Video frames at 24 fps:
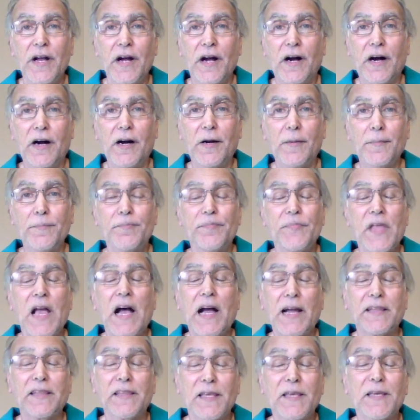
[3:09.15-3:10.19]

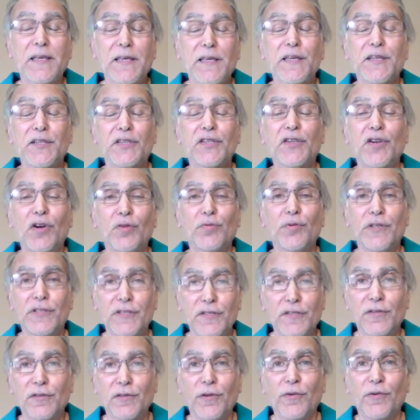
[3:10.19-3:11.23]
I think he's going
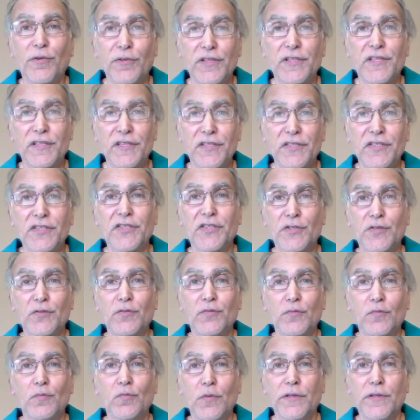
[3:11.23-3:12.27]
to learn
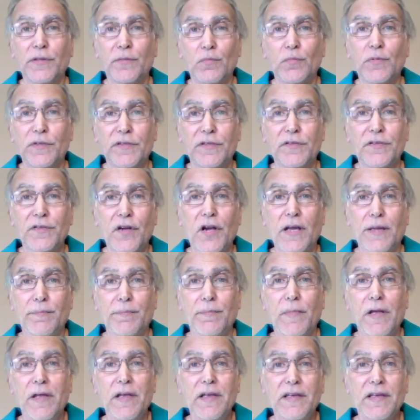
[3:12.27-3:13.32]
this with time.
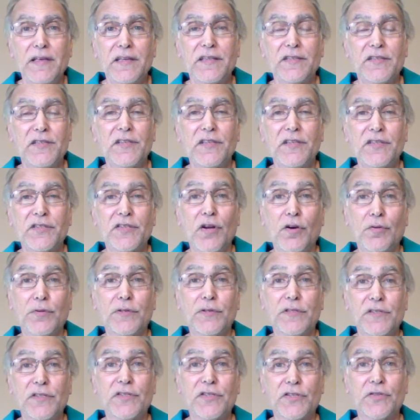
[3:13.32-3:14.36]
He's
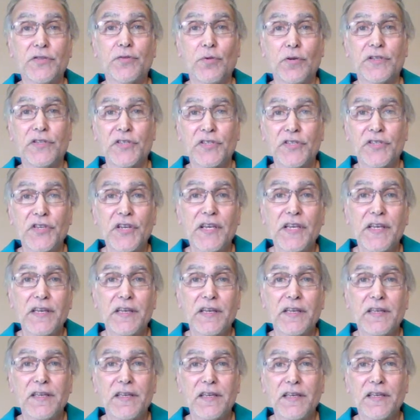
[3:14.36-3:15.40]
going to start
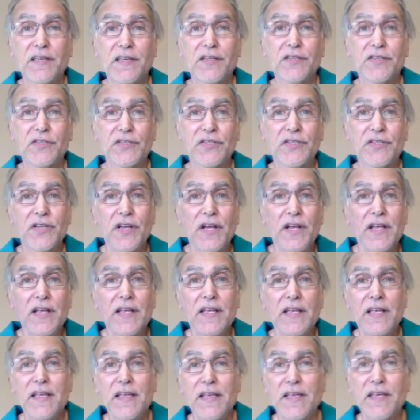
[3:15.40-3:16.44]
seeing
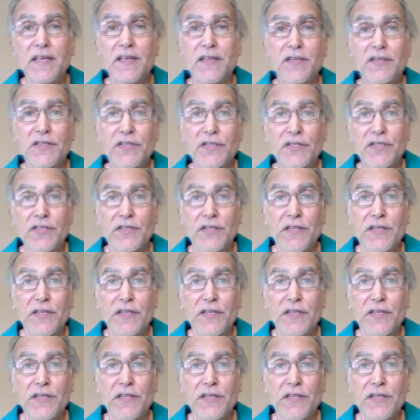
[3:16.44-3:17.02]
his